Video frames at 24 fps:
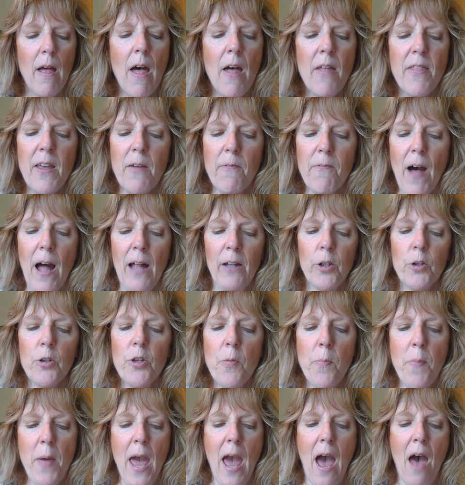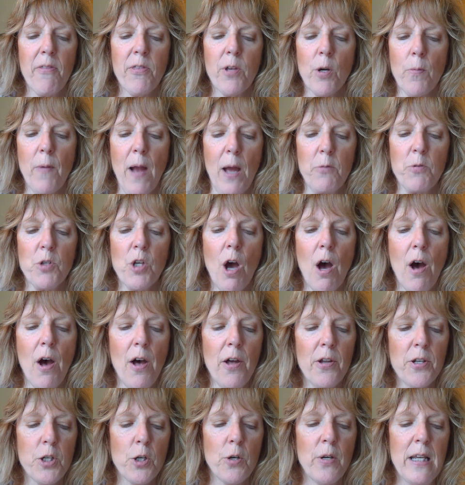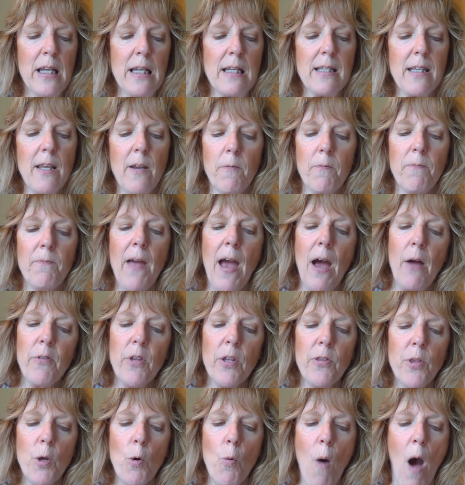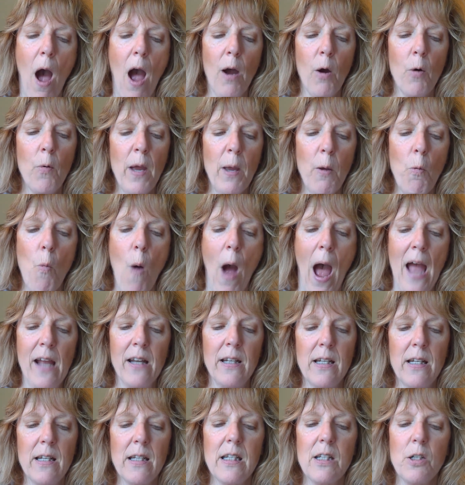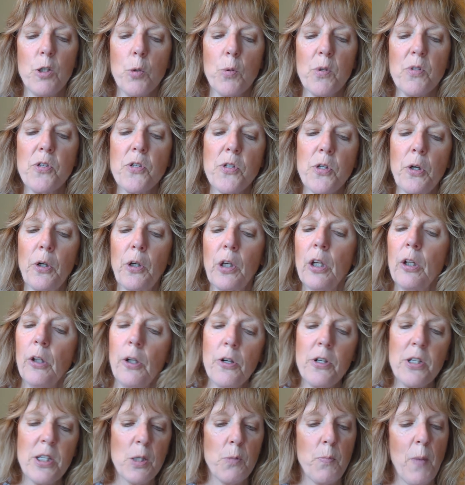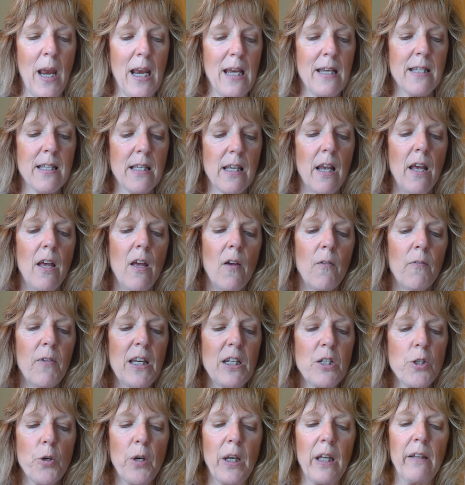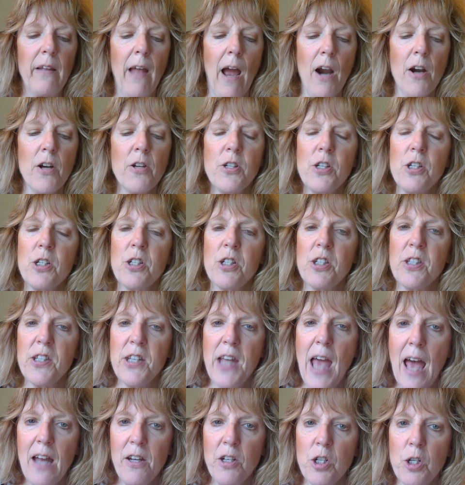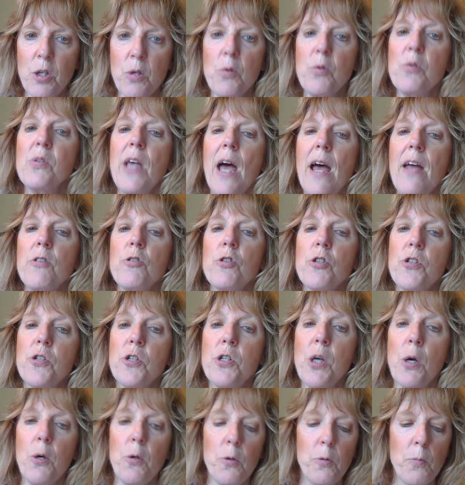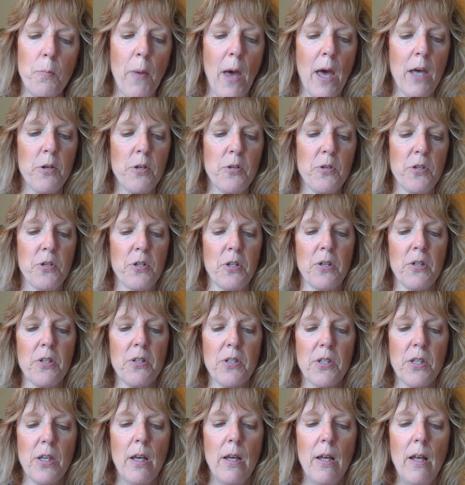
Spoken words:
They followed the path around tall trees and found that the walkway widened into a circular space featuring large statues on stone pedestals.